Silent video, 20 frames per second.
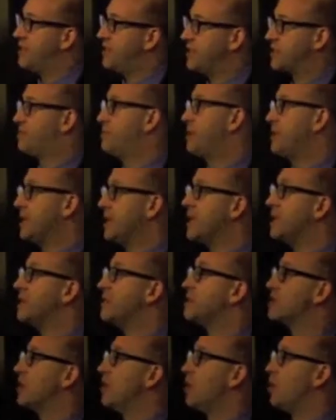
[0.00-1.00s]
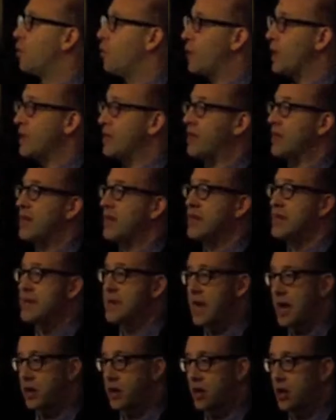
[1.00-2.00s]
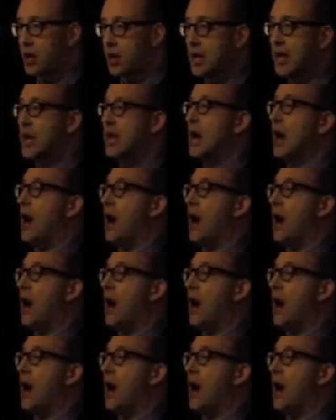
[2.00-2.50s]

that this begins with Necker.